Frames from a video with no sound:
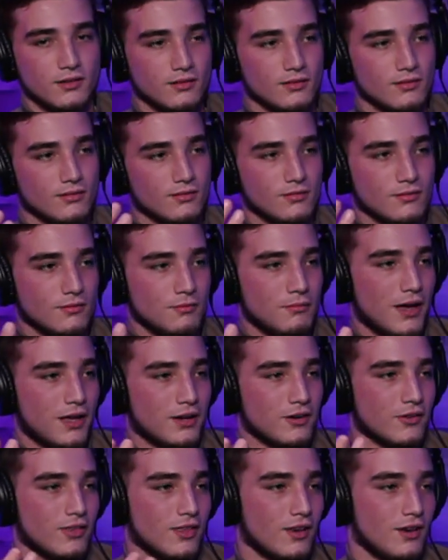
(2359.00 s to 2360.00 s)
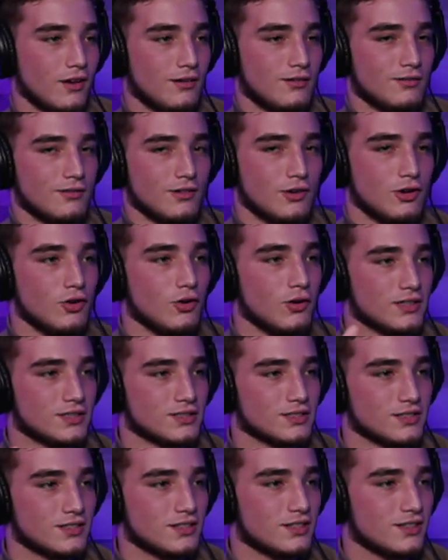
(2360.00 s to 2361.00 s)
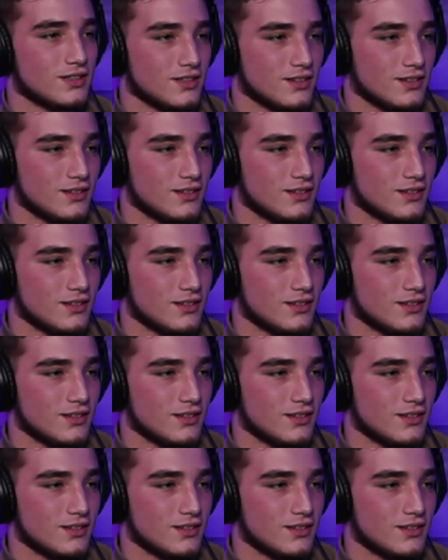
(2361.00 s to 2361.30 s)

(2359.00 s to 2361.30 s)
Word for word: me better than Lewis?